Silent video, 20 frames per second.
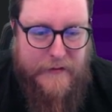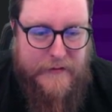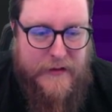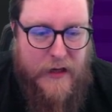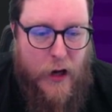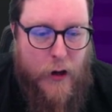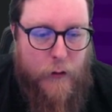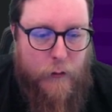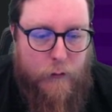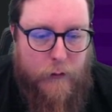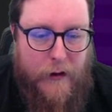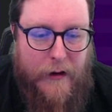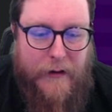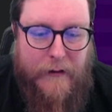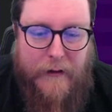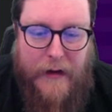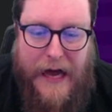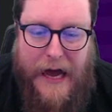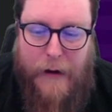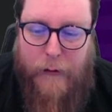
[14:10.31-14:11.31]
So we're
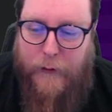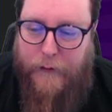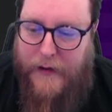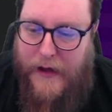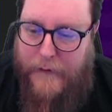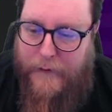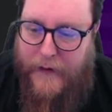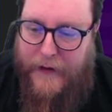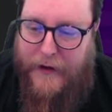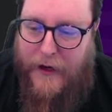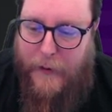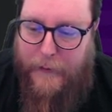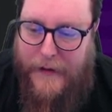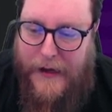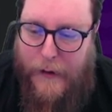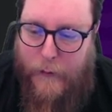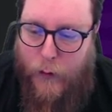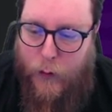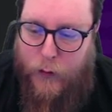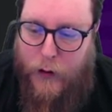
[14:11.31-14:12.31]
out of the FA Cup
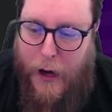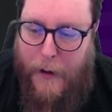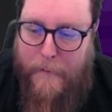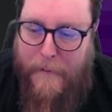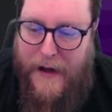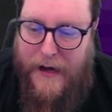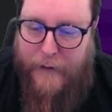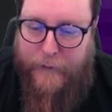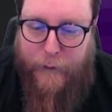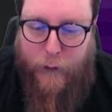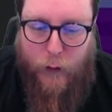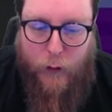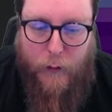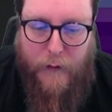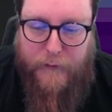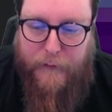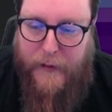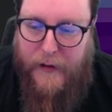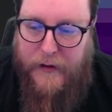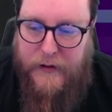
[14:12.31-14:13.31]
now. We'll come back for...
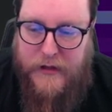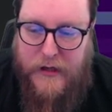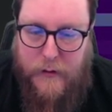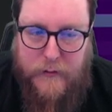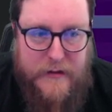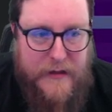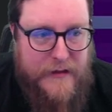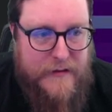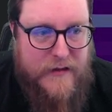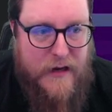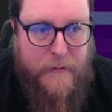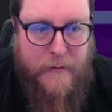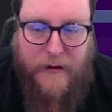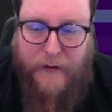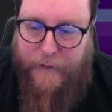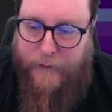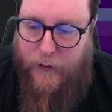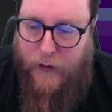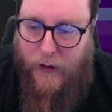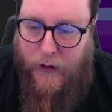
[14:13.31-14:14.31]
We've beaten Chelsea. Let's come
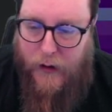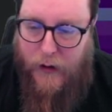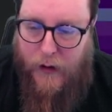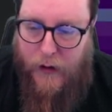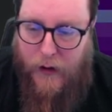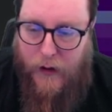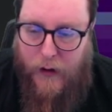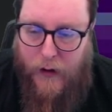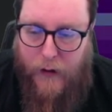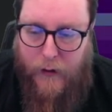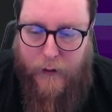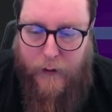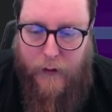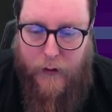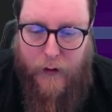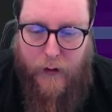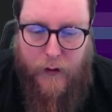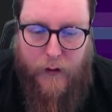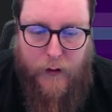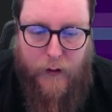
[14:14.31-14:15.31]
back
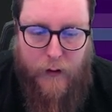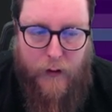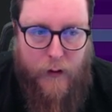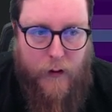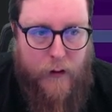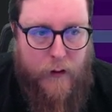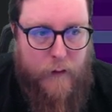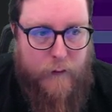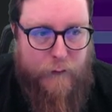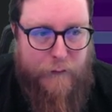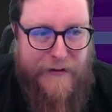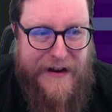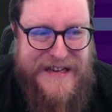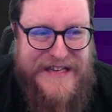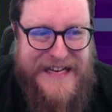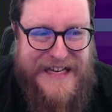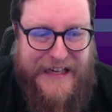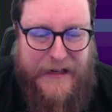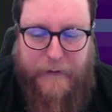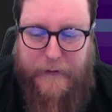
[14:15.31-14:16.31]
for...
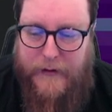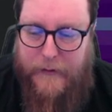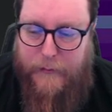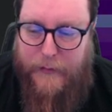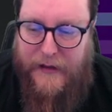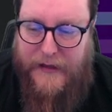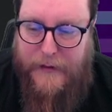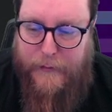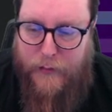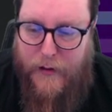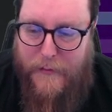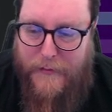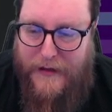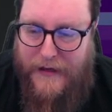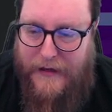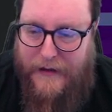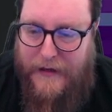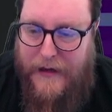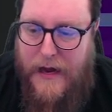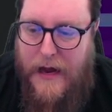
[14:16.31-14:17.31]
Reading are in bloody Premier
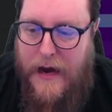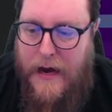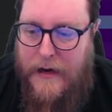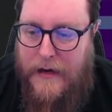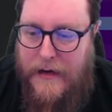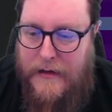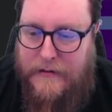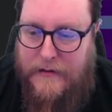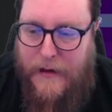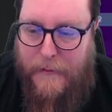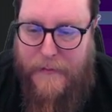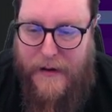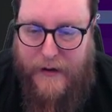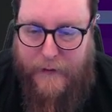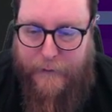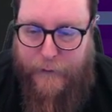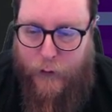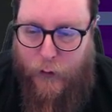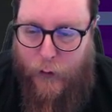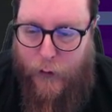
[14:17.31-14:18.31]
League. Let's come back
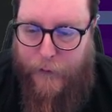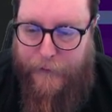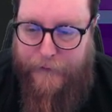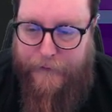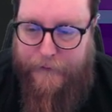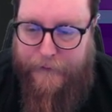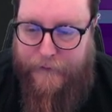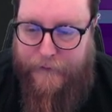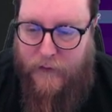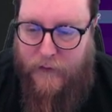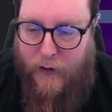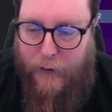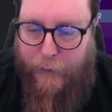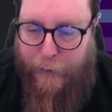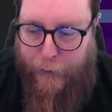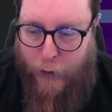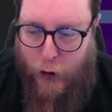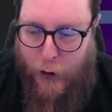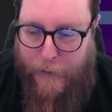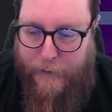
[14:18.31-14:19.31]
for...
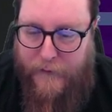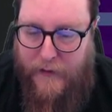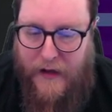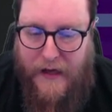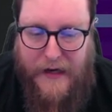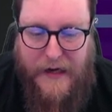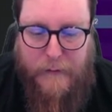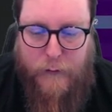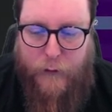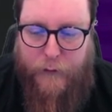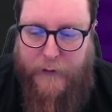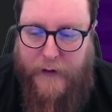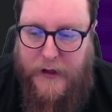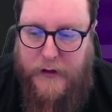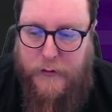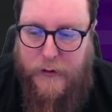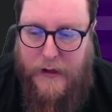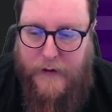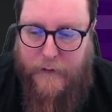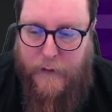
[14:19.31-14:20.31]
Fulham, and then we'll
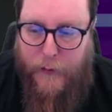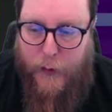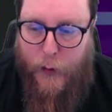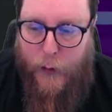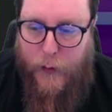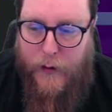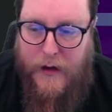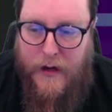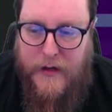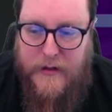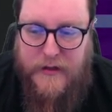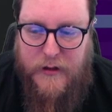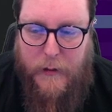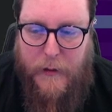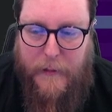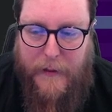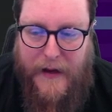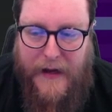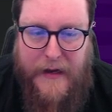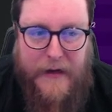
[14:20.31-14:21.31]
finish with Liverpool. So
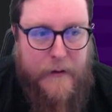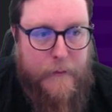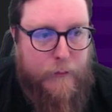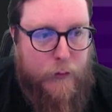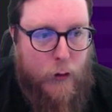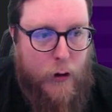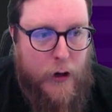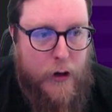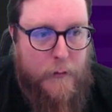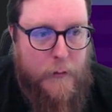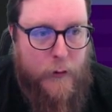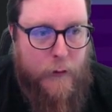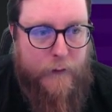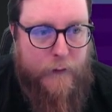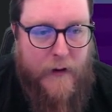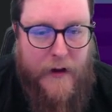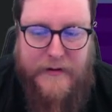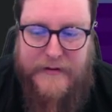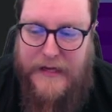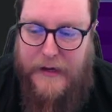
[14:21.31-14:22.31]
we're playing Brighton, who are
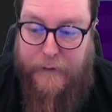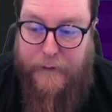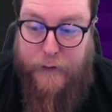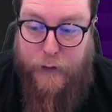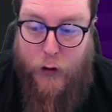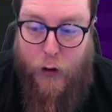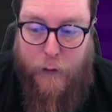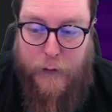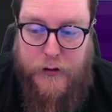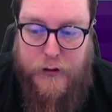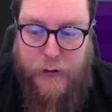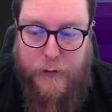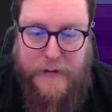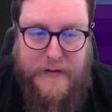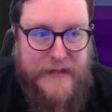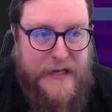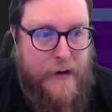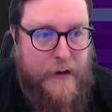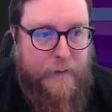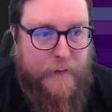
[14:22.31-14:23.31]
13th, Norwich, who are
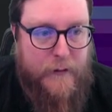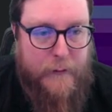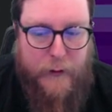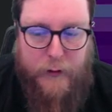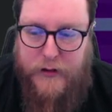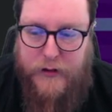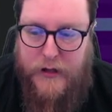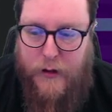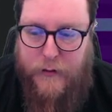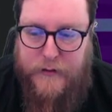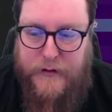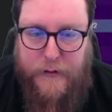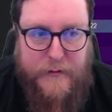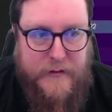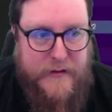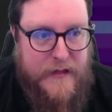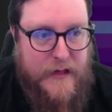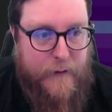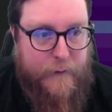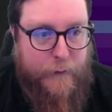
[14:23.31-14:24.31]
10th, then we've got Chelsea, who are
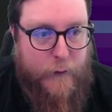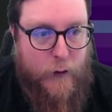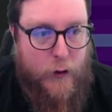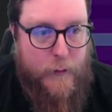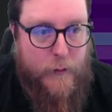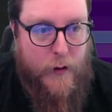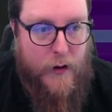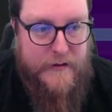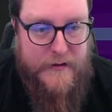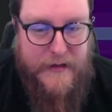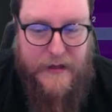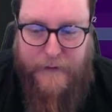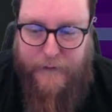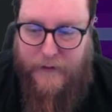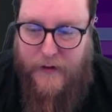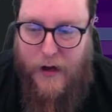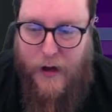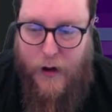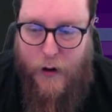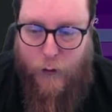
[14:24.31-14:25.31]
6th, Fulham, 19th,
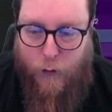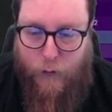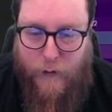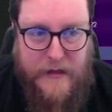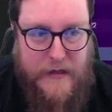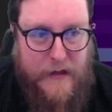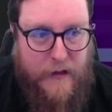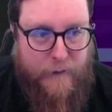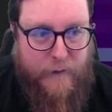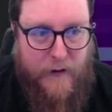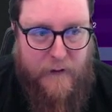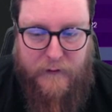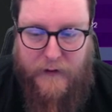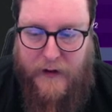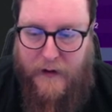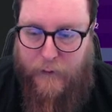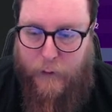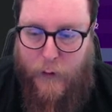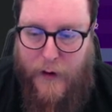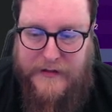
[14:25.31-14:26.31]
Reading,
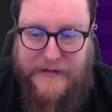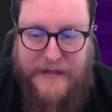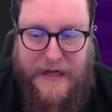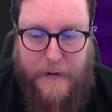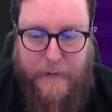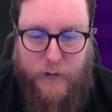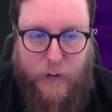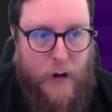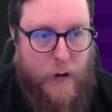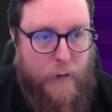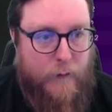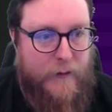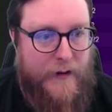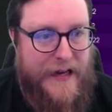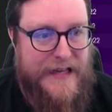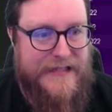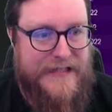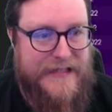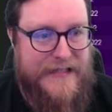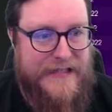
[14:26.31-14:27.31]
15th, West Ham, 12th,
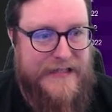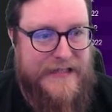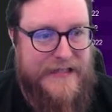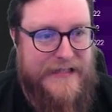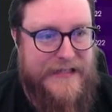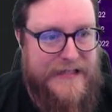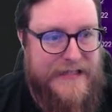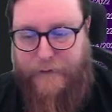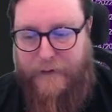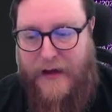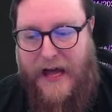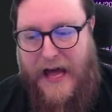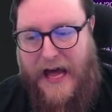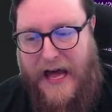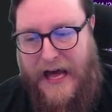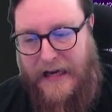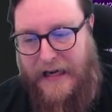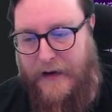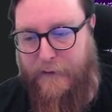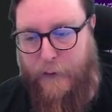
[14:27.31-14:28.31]
Leicester, 18th,
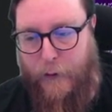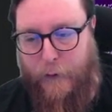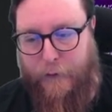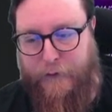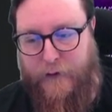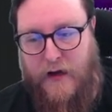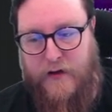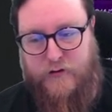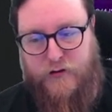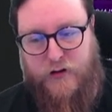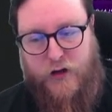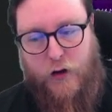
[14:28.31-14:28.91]
and Liverpool, 1st.